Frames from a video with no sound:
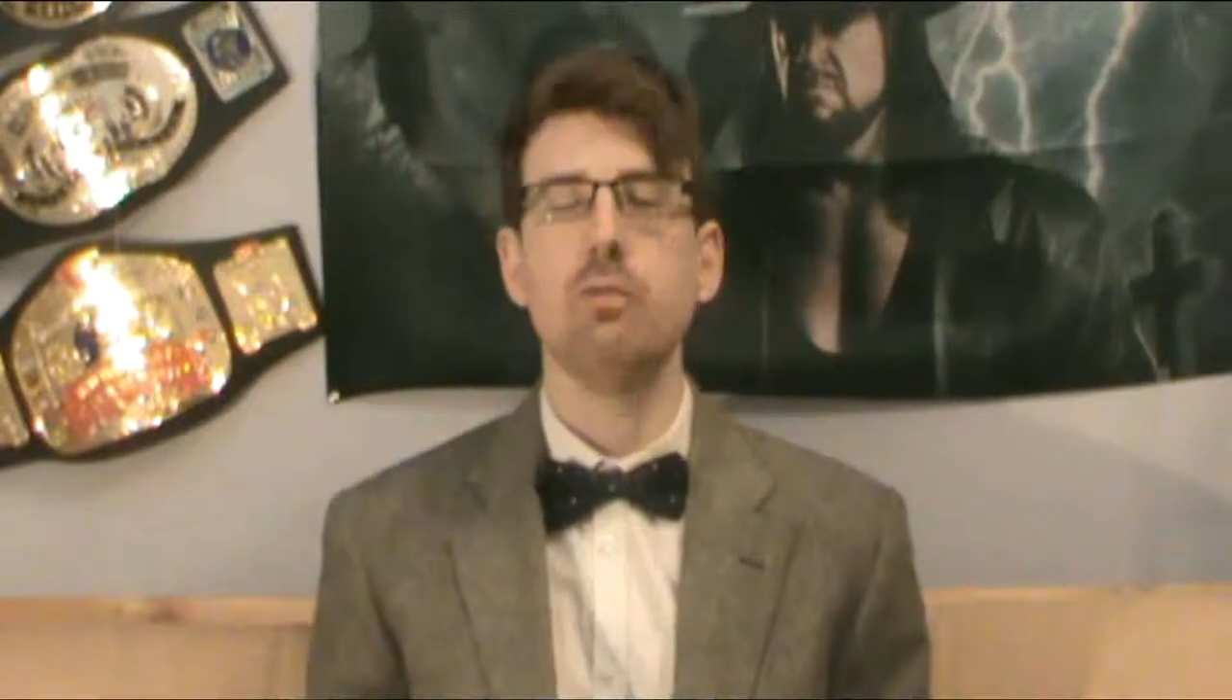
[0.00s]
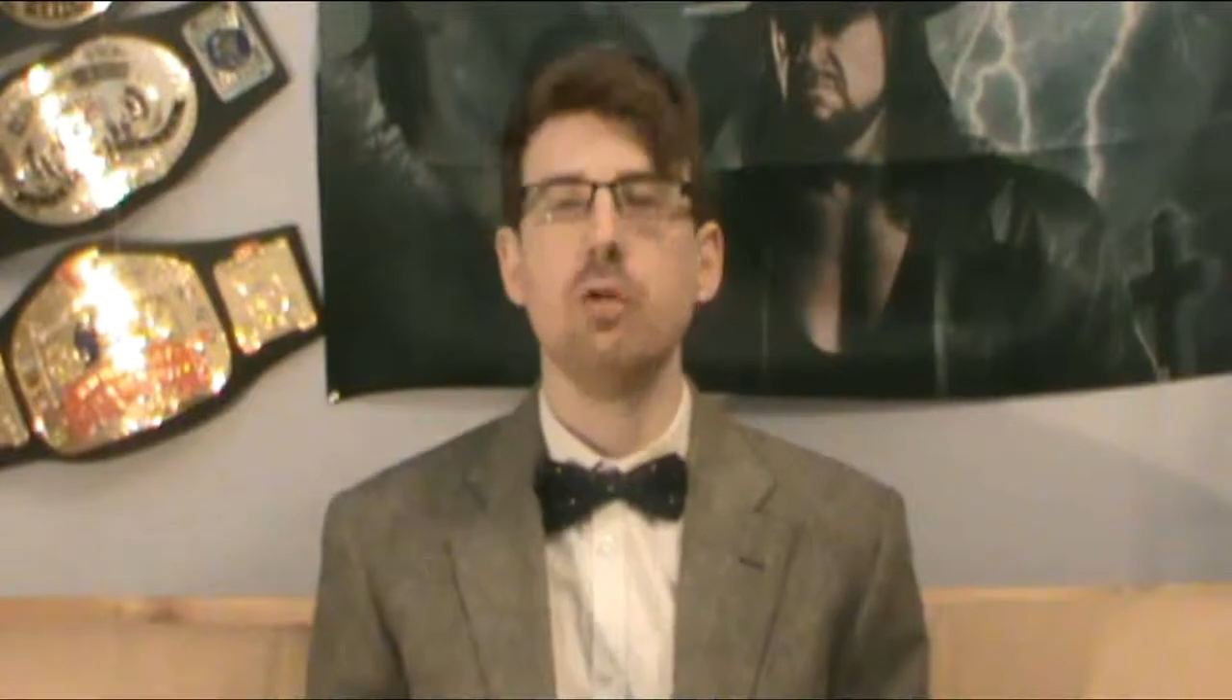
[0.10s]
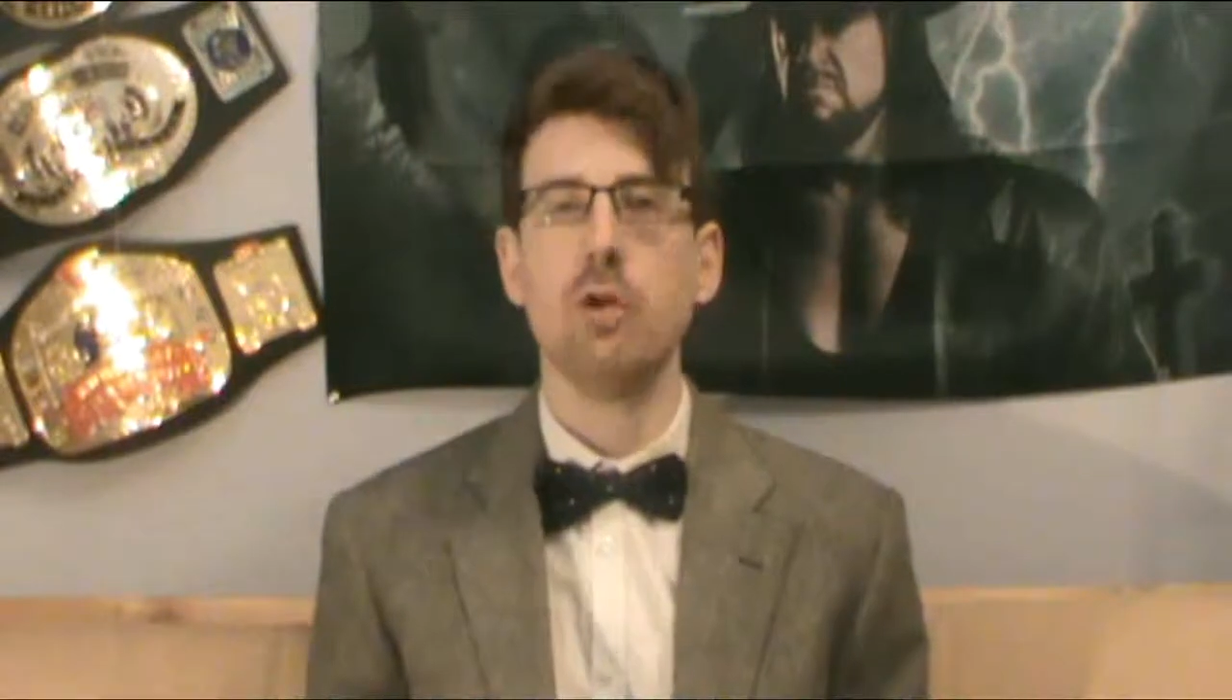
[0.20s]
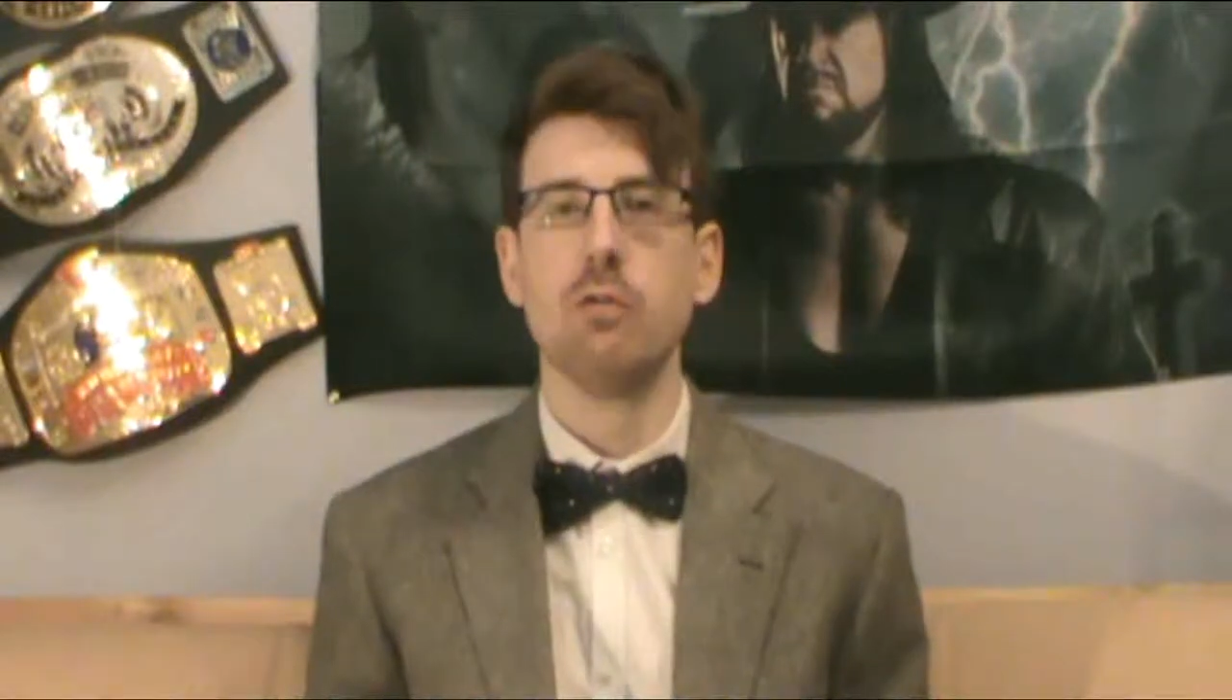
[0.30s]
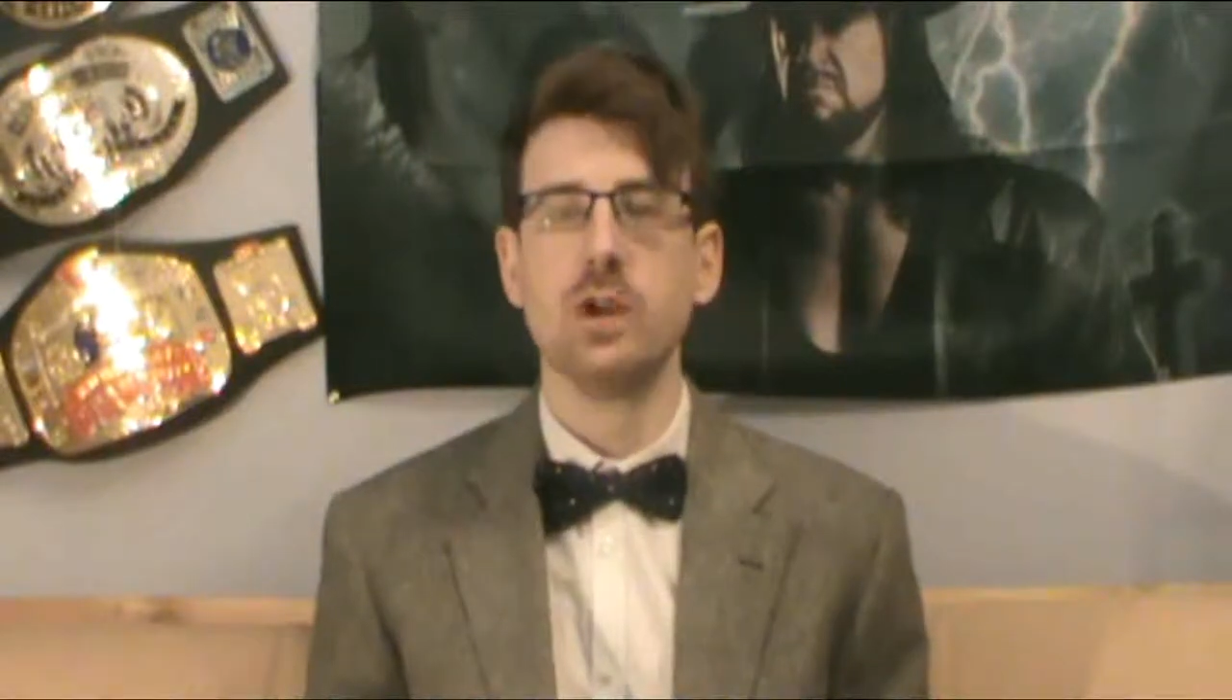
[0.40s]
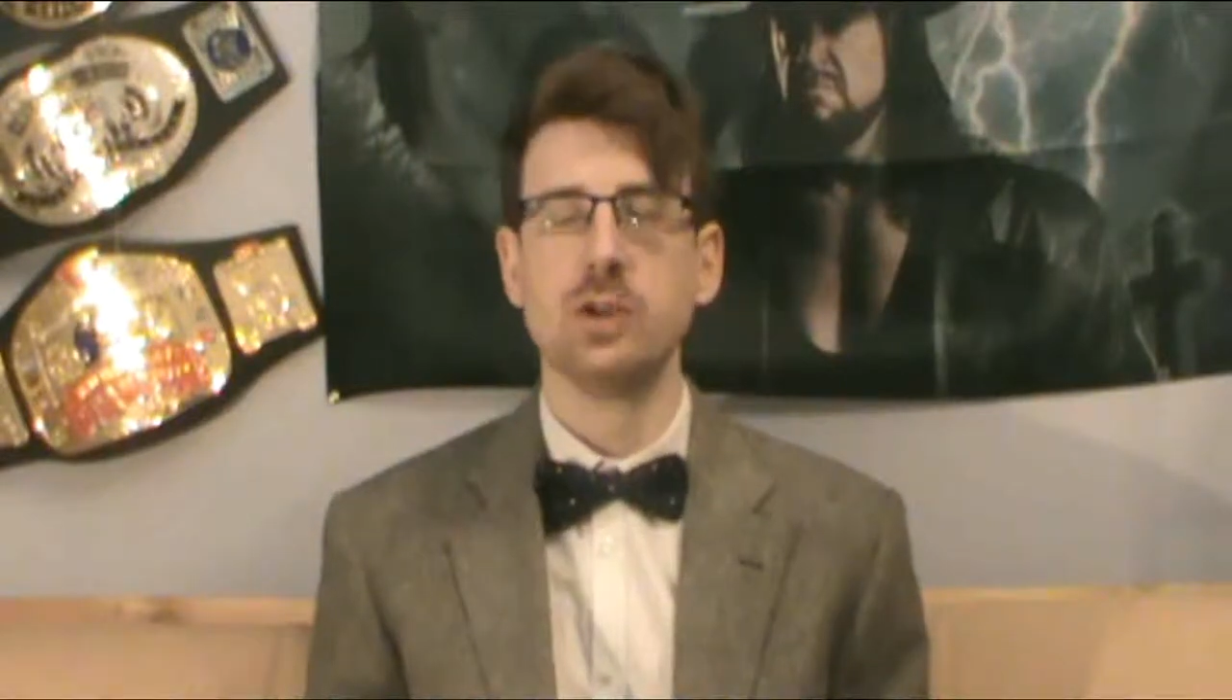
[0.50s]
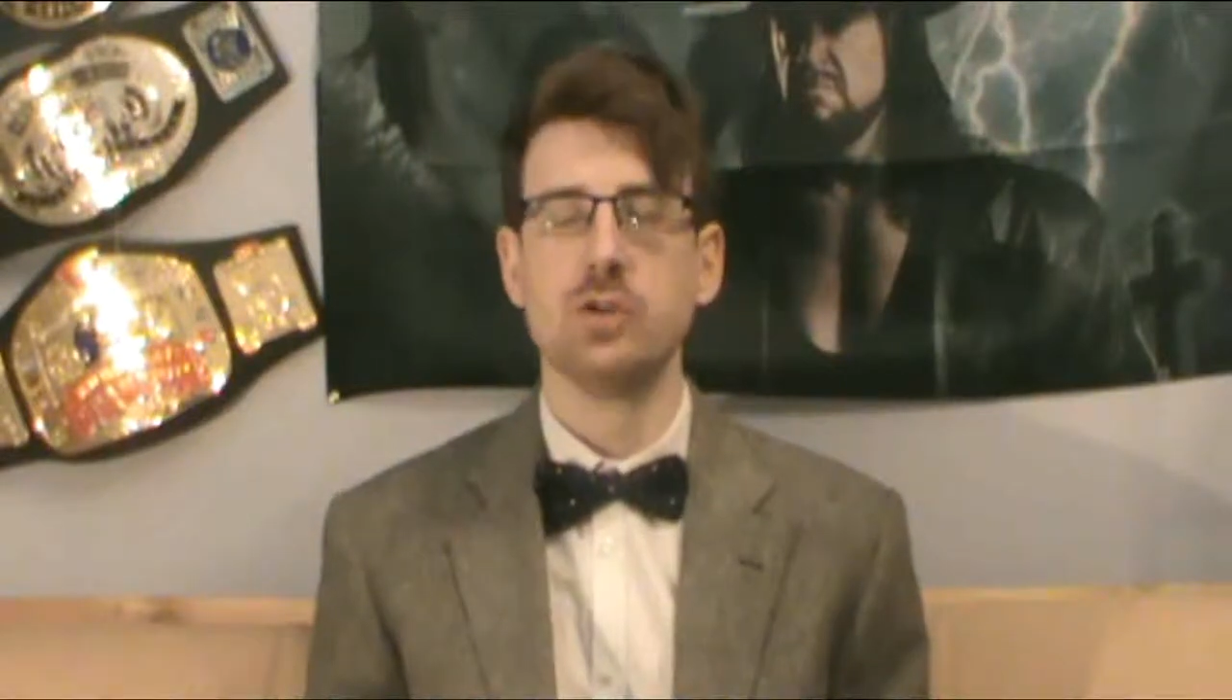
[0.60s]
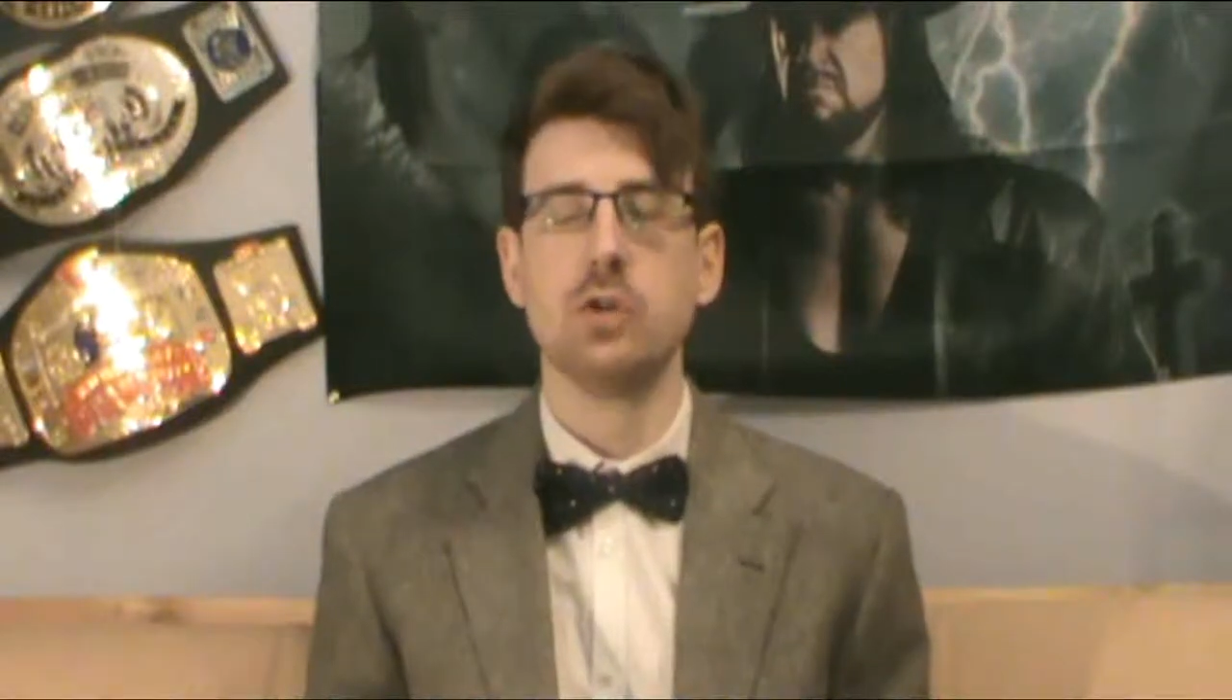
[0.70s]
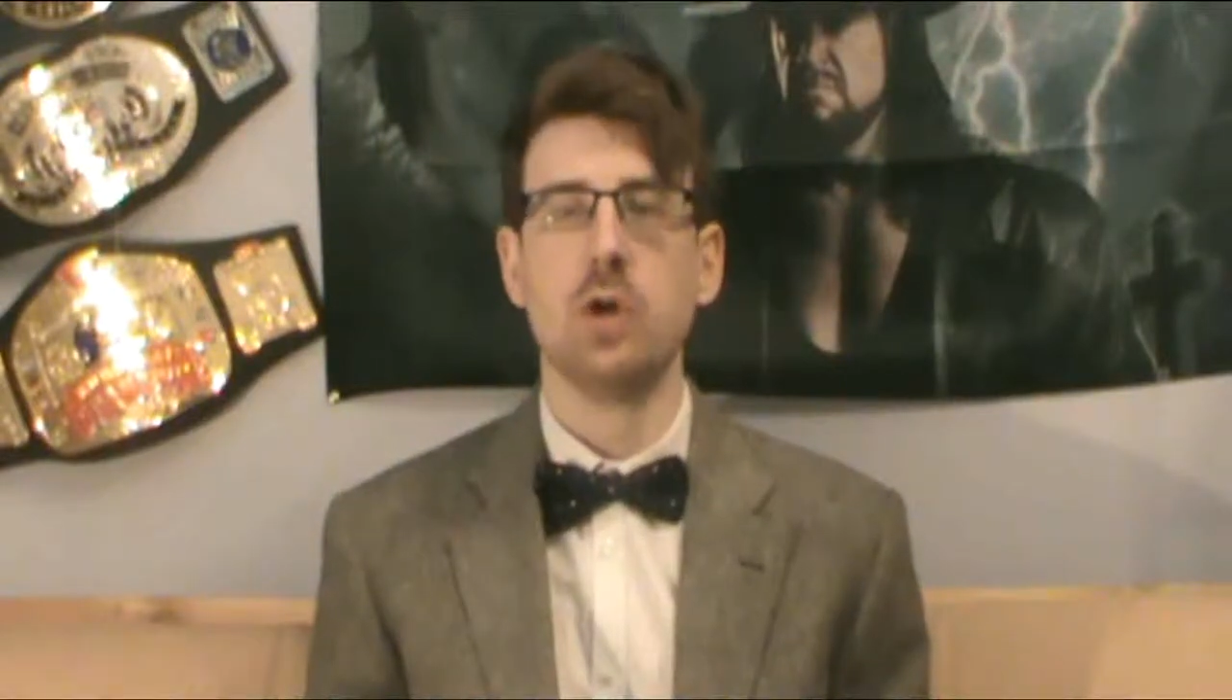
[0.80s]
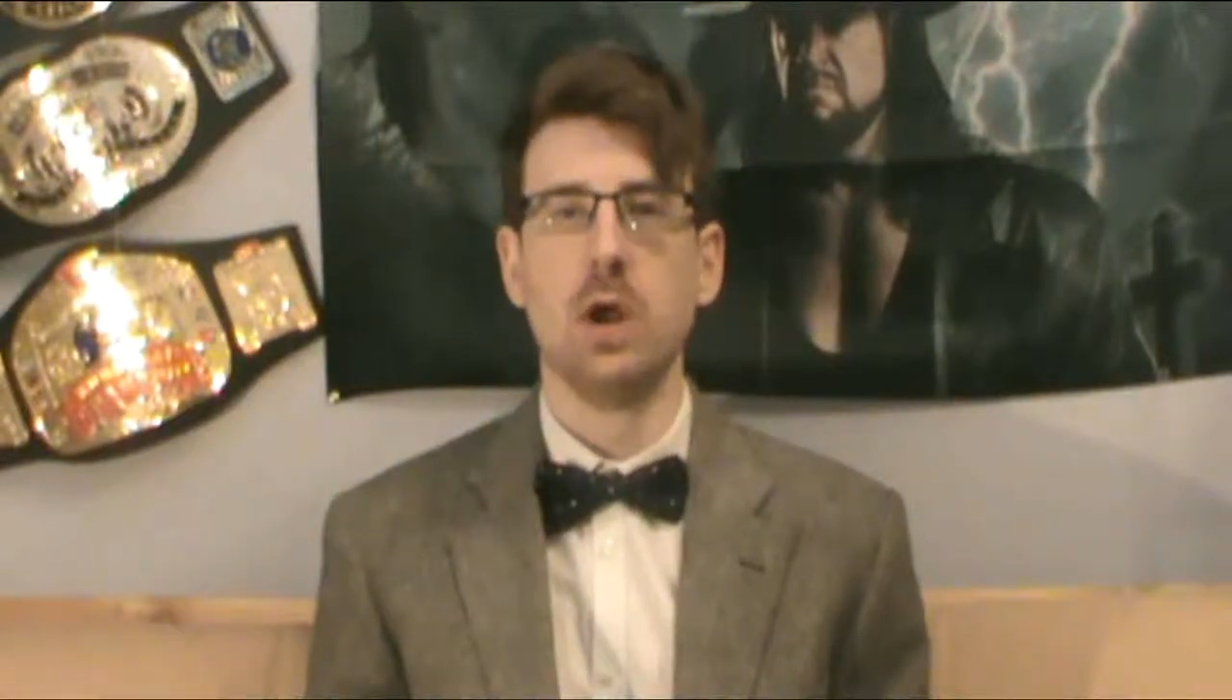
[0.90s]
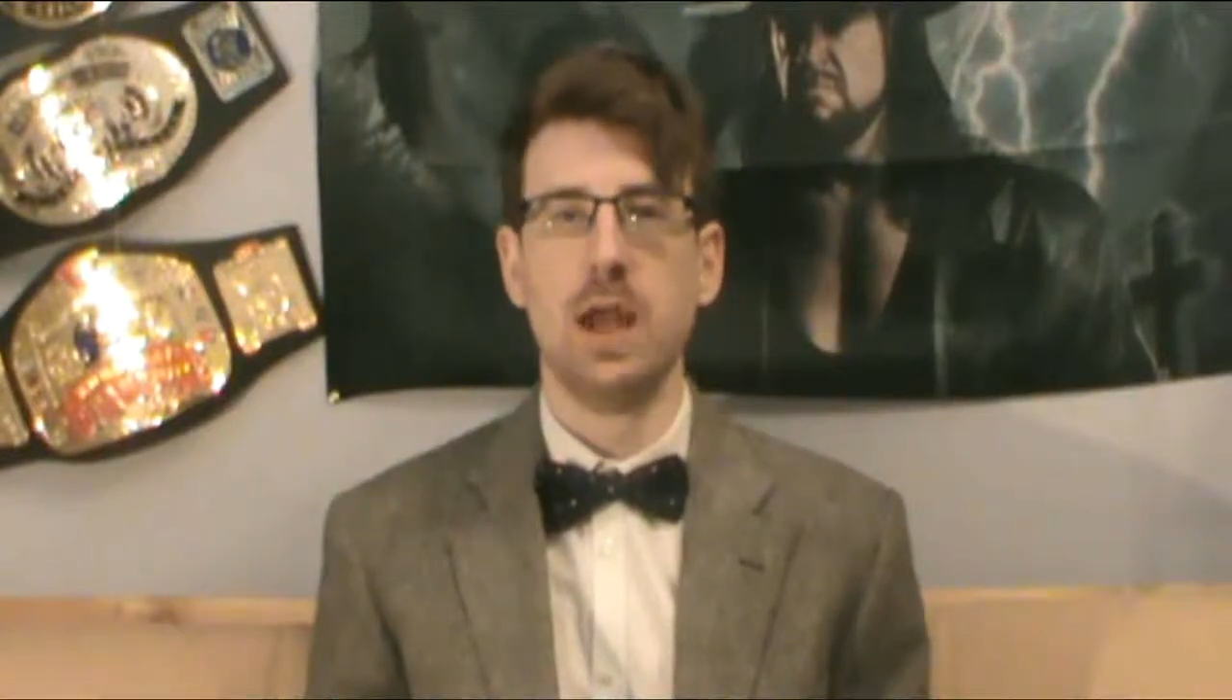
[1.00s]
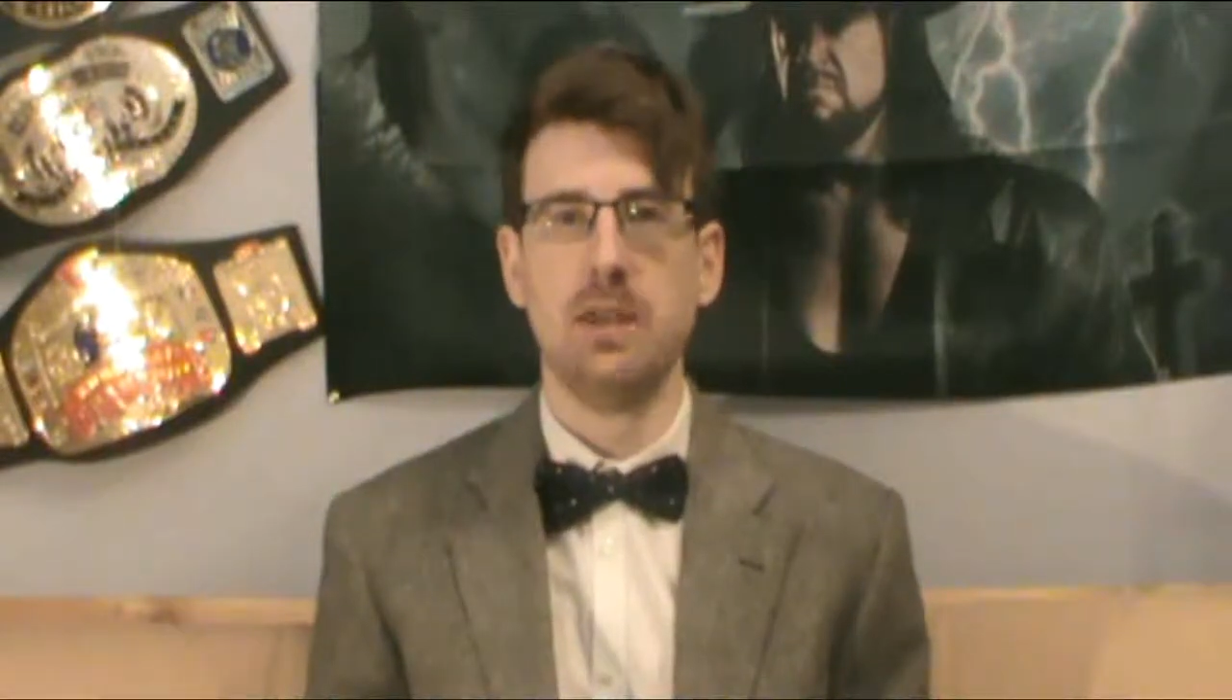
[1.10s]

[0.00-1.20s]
Roderick Strong